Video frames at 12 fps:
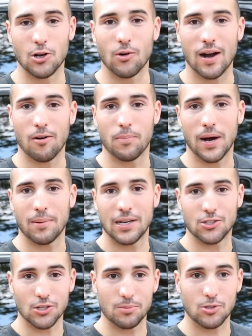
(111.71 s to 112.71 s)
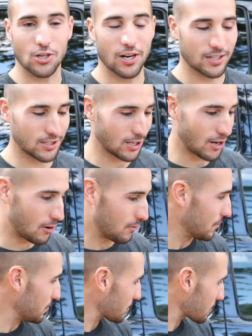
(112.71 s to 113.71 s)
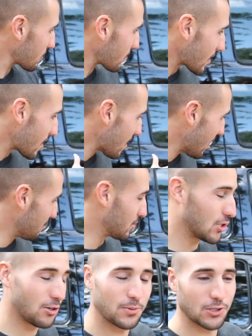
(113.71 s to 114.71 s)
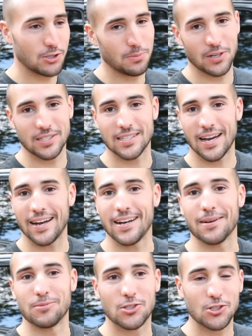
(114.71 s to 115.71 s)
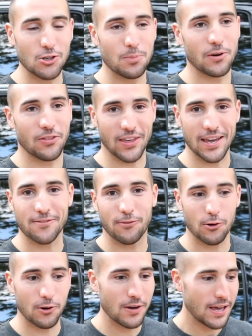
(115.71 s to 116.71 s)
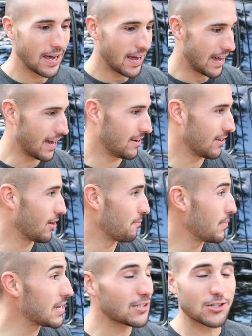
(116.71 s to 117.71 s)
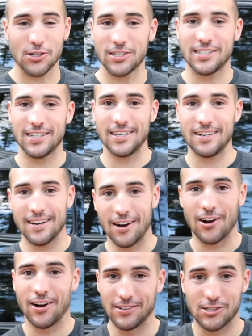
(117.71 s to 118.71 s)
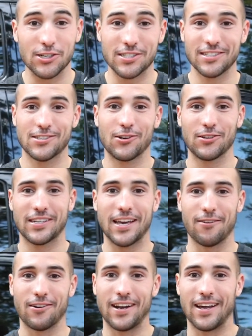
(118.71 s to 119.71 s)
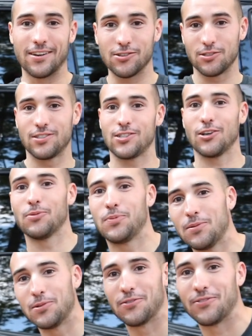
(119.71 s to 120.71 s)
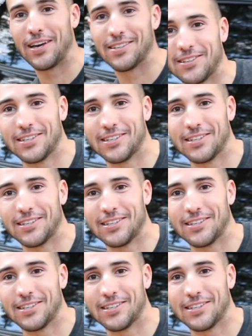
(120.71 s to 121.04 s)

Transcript: go out and buy my dream truck. So I'm super, super excited. I'm super thankful. And me and Tristan, Tristan's holding the camera right now. You can show the people your face,